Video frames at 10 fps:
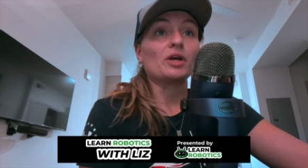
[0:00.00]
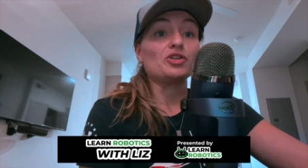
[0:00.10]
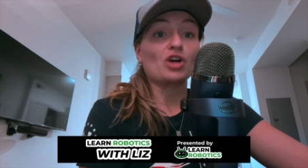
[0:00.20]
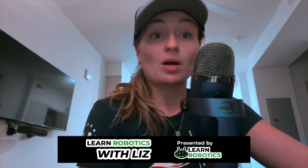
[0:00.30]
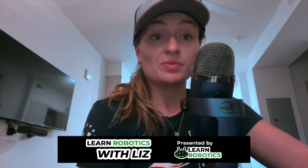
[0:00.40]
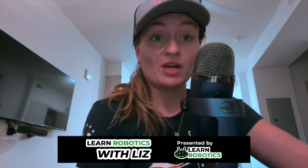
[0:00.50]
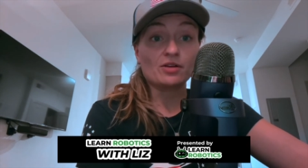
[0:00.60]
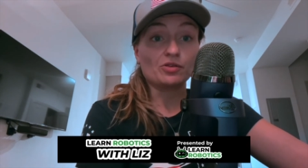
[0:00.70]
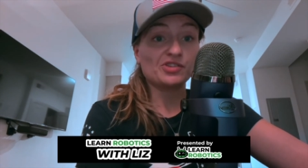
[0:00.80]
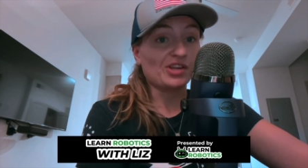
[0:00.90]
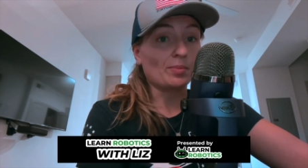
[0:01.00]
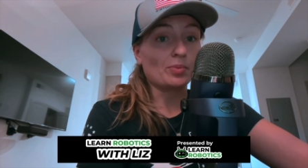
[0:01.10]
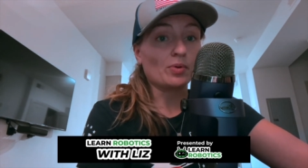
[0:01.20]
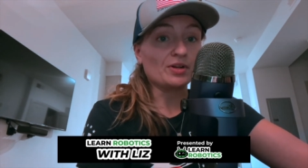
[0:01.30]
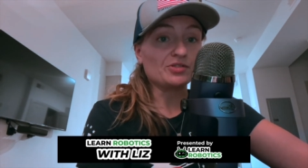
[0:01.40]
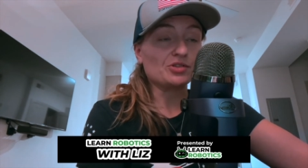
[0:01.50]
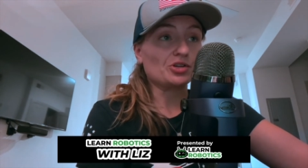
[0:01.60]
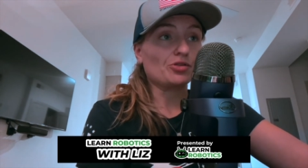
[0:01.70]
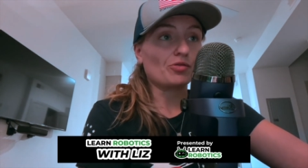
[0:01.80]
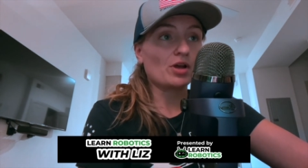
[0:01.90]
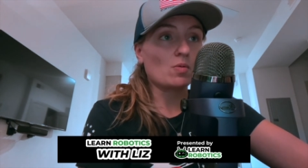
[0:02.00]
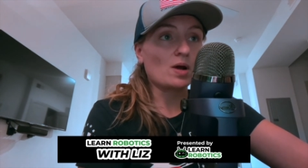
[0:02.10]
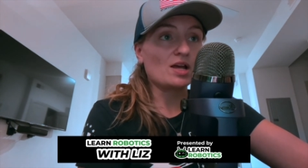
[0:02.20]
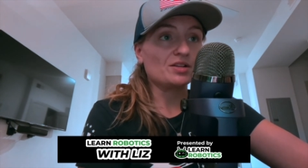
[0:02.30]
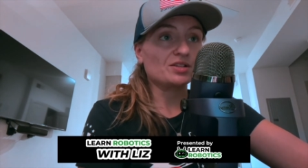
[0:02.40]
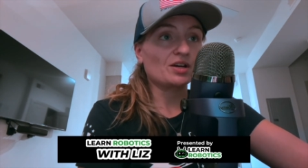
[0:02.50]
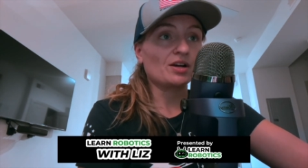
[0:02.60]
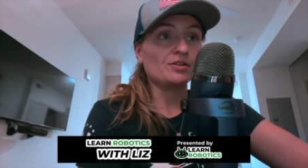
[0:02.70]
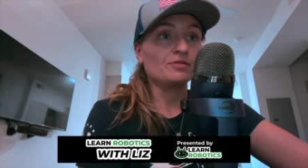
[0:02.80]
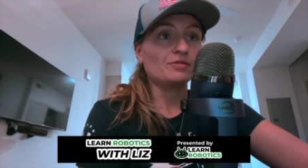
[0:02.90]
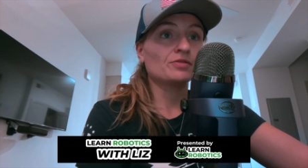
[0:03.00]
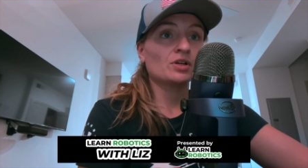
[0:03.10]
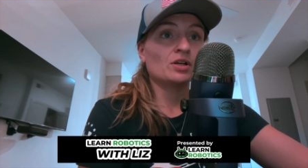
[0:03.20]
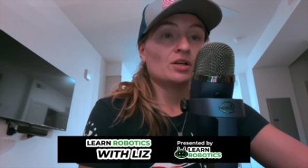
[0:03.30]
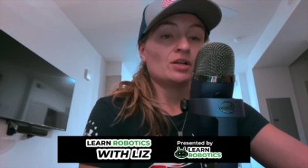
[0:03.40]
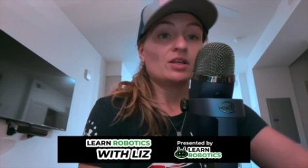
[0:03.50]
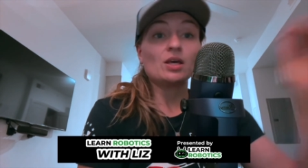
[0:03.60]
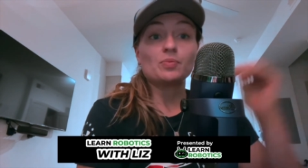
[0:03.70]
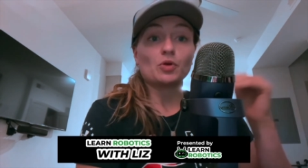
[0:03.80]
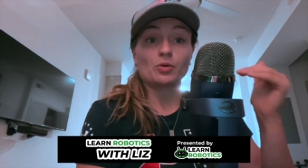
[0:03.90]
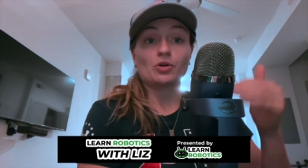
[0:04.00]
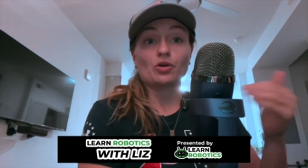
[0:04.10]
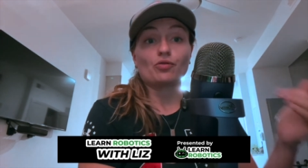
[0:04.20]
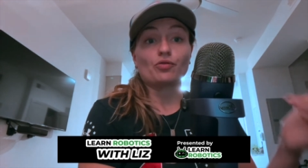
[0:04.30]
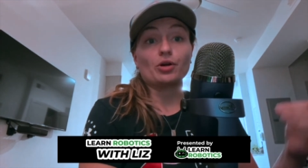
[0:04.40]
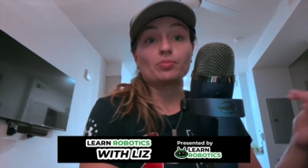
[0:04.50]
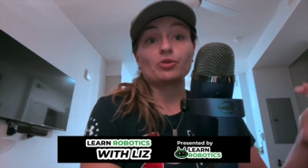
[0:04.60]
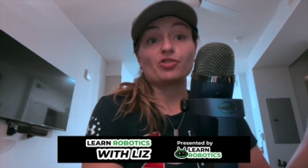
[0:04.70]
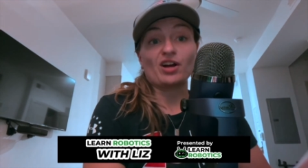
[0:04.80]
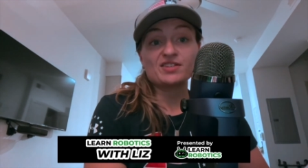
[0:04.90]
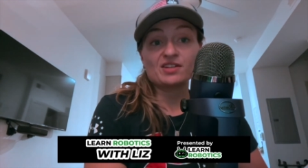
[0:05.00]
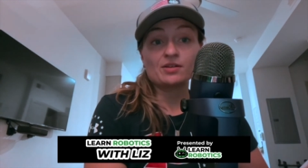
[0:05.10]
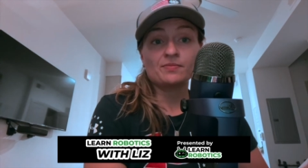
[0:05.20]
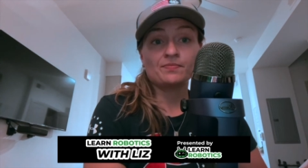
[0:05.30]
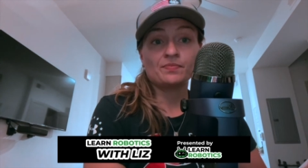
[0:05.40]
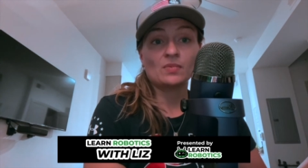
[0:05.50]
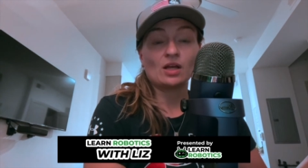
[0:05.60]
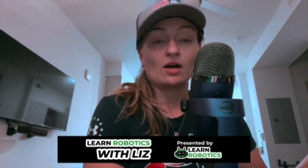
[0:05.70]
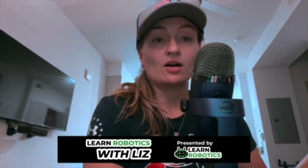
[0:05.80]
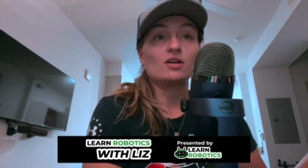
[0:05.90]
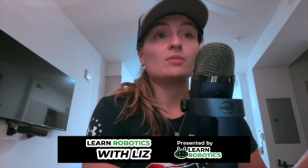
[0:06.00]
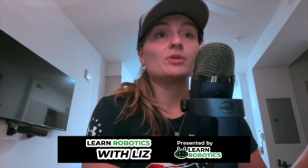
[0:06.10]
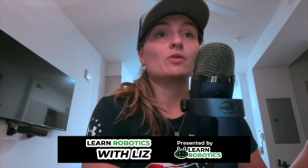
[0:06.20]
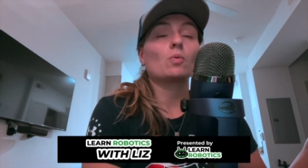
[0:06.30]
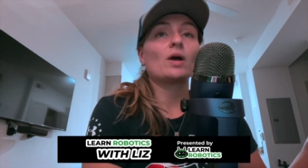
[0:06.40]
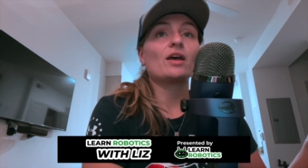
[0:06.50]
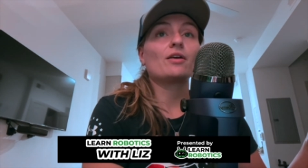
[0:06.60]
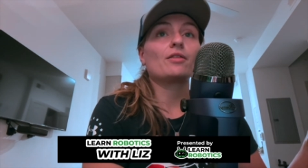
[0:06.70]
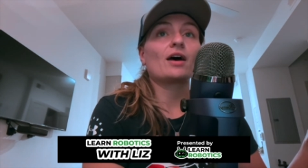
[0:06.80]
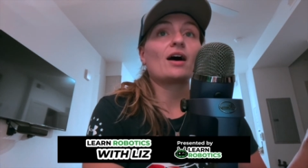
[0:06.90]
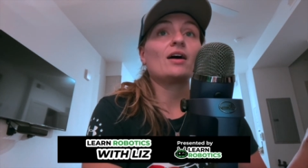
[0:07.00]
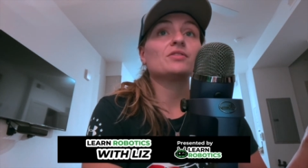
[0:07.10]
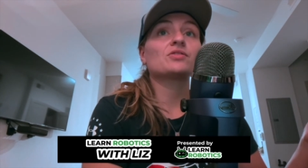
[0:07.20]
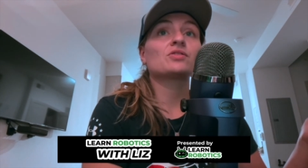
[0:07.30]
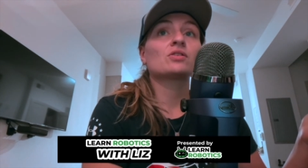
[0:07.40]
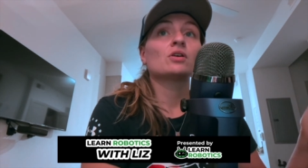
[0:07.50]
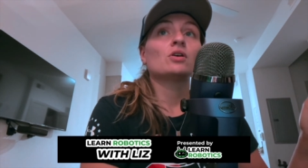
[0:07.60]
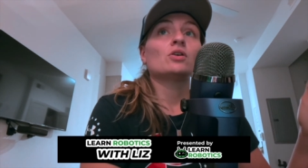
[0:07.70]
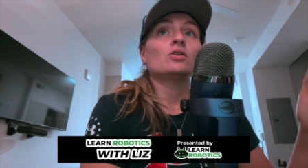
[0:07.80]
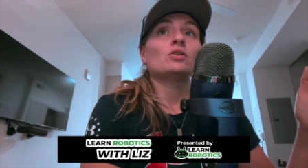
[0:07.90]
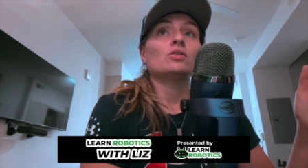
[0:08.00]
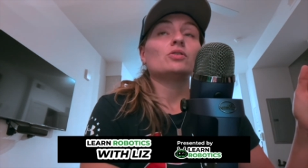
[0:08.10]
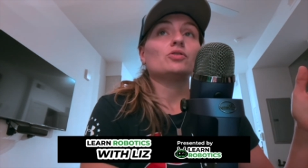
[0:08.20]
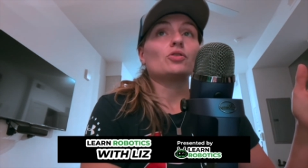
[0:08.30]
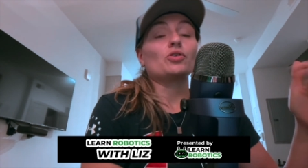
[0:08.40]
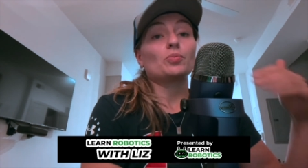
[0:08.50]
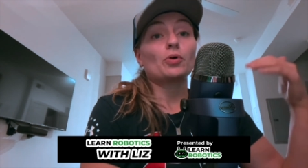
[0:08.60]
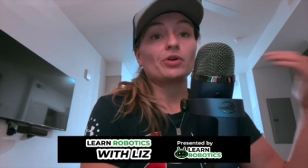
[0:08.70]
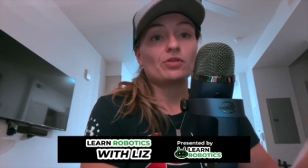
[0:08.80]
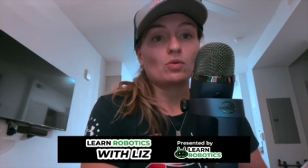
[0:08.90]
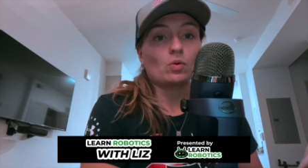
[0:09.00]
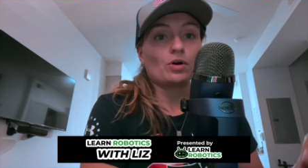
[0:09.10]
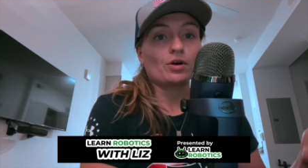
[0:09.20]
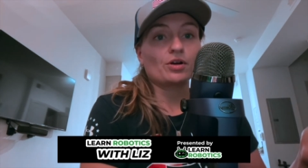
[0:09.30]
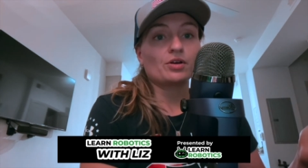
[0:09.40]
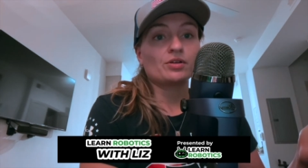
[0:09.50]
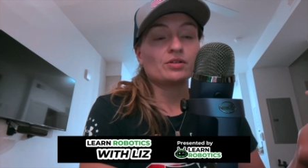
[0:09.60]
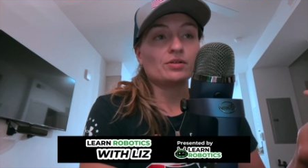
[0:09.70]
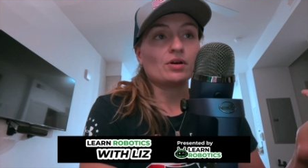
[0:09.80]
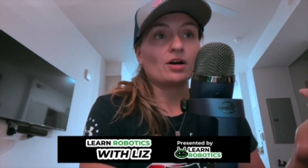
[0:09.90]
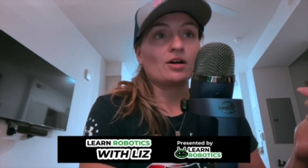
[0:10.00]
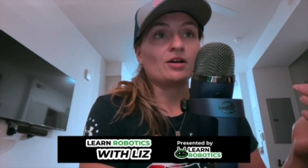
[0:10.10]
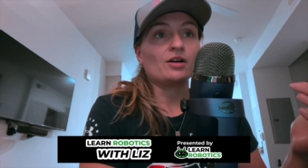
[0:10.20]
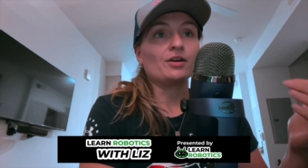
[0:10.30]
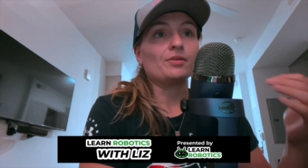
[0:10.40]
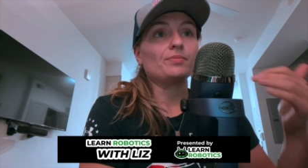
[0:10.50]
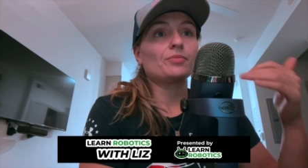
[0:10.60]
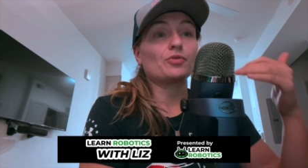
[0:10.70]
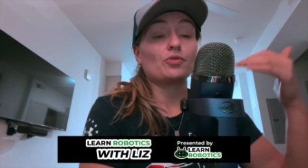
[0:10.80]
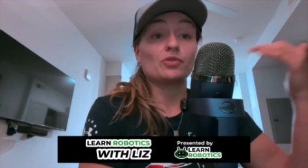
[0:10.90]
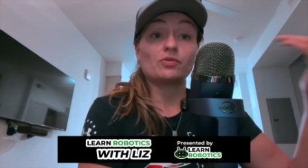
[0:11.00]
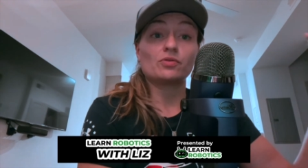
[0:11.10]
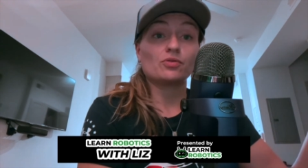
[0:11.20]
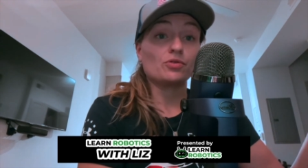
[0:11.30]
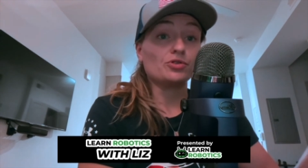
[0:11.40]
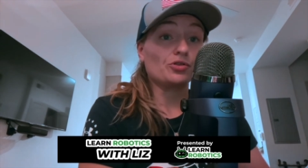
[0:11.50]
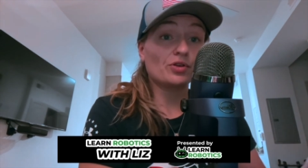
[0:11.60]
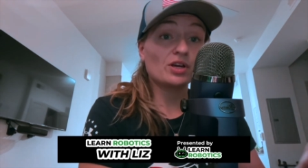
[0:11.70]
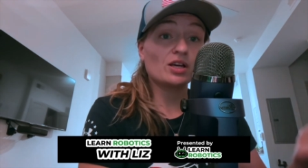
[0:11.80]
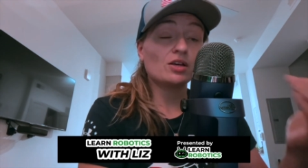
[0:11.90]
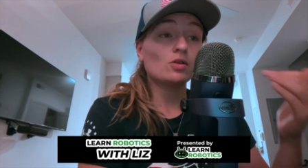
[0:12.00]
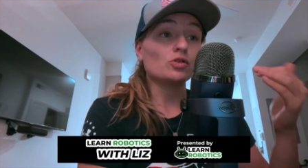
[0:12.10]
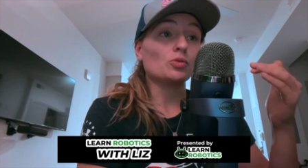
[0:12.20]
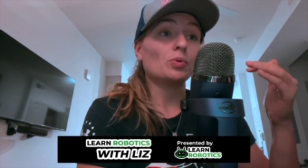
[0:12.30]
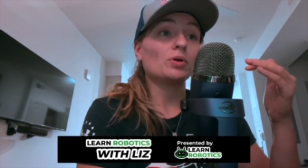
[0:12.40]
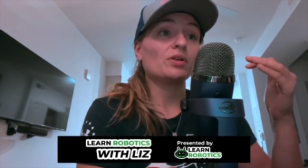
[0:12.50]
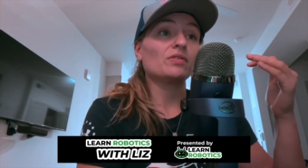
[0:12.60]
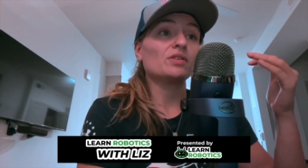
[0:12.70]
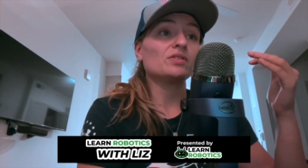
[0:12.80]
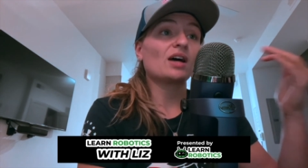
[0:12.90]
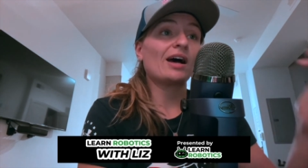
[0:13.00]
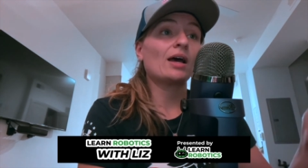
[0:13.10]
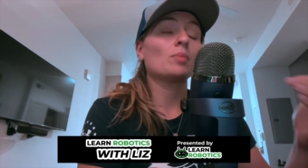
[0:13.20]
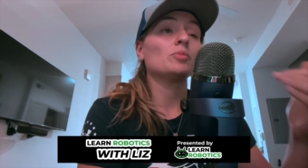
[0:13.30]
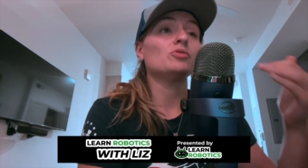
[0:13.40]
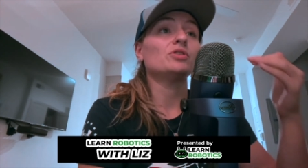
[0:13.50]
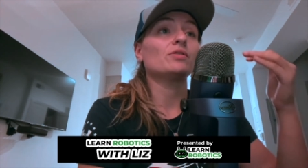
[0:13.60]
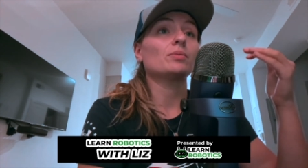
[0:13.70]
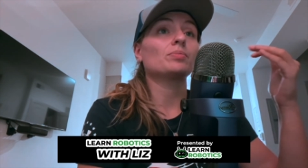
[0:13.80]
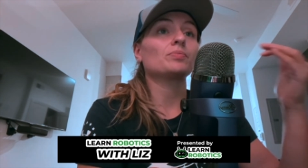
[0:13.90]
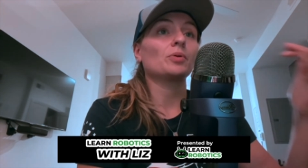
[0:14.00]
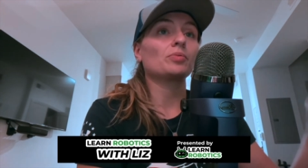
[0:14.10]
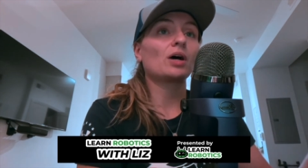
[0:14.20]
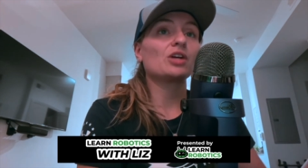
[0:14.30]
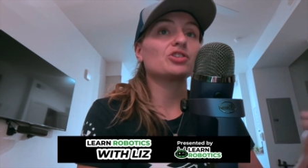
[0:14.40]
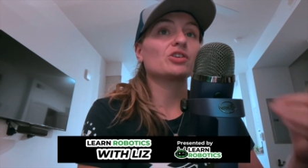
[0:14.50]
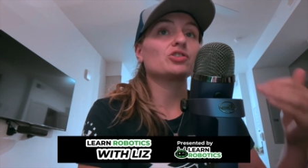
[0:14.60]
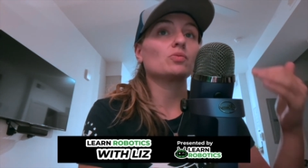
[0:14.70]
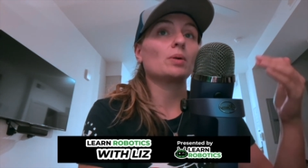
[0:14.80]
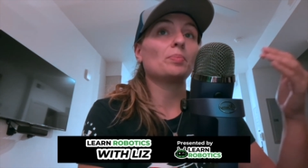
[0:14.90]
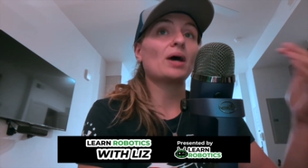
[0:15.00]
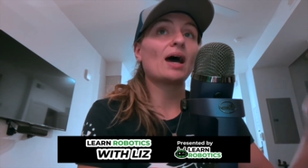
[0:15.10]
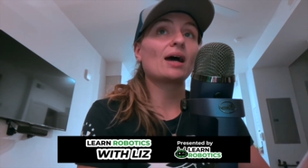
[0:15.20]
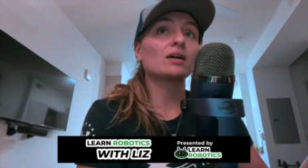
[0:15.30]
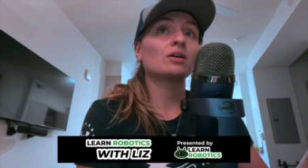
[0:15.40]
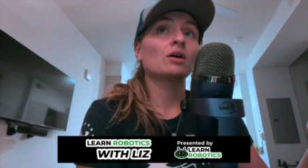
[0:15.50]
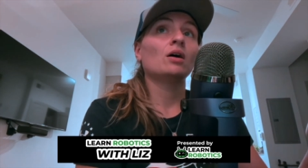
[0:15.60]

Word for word: a job title standpoint. So it's a great way to kind of keep your career progressing um, in a way that you know you put in the work uh, through the through the degree, you put in the time, you did the, the projects, you went back.